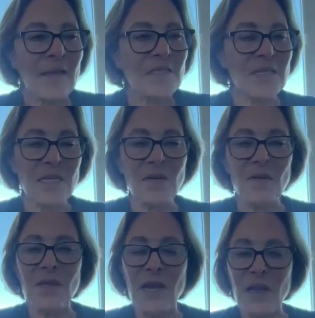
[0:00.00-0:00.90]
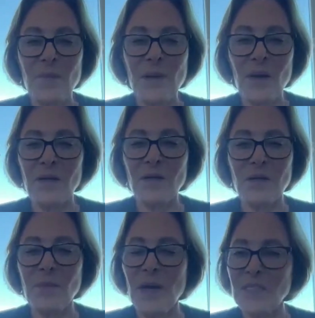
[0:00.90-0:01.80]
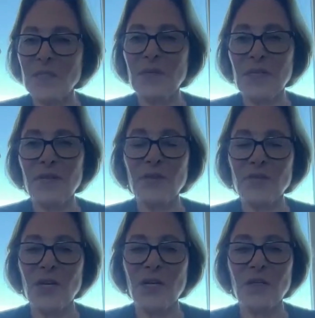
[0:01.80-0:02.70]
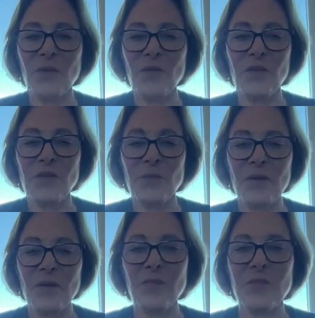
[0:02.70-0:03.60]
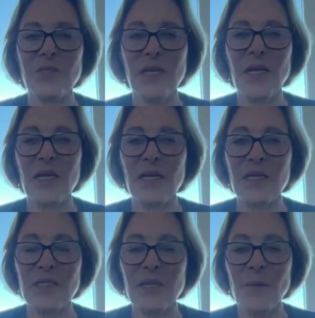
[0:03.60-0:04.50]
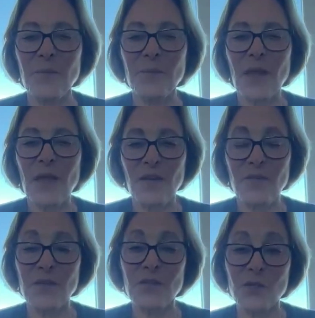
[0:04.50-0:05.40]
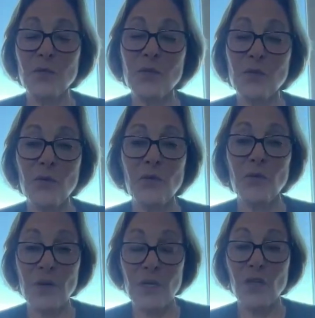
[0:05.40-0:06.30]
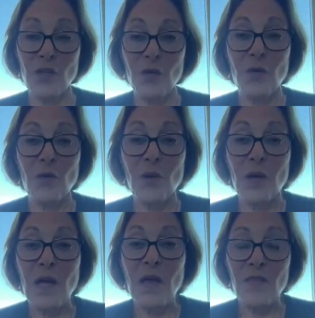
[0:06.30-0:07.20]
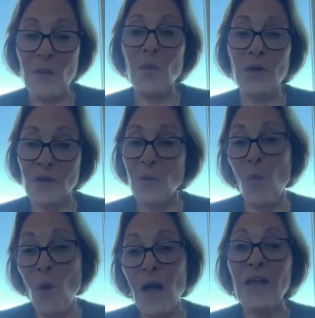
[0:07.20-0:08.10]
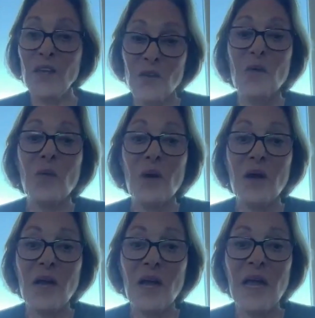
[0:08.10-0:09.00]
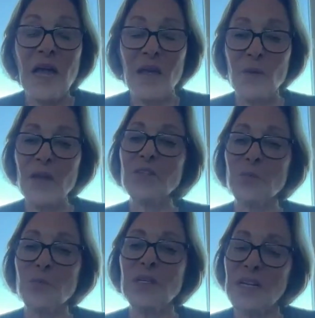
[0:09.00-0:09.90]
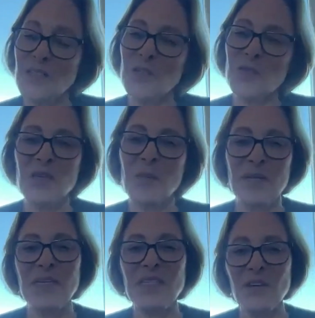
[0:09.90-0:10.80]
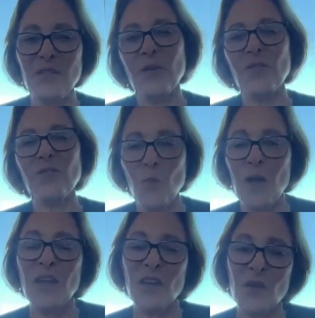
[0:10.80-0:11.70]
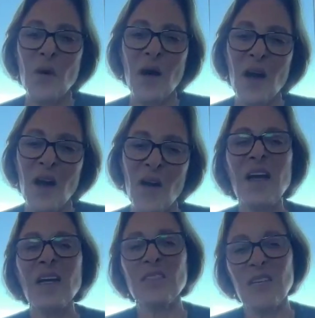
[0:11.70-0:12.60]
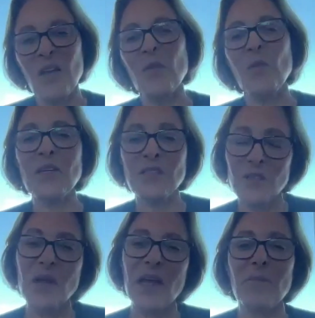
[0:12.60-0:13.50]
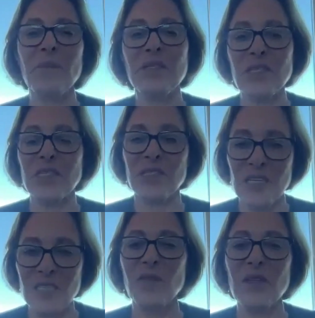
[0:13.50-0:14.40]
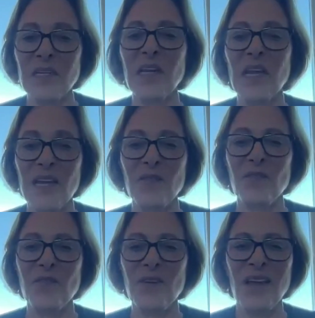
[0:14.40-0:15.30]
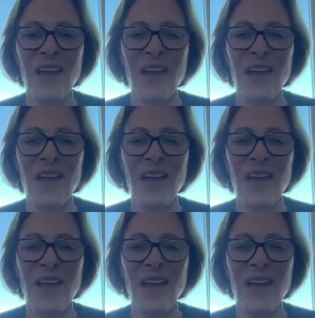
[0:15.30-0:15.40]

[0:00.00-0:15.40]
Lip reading: signal that any parent could possibly give their child. What these parents were saying is, if the school knew the real you, they wouldn't want you. And we have to pretend you're somebody different from what you are, because otherwise you can't be successful in life.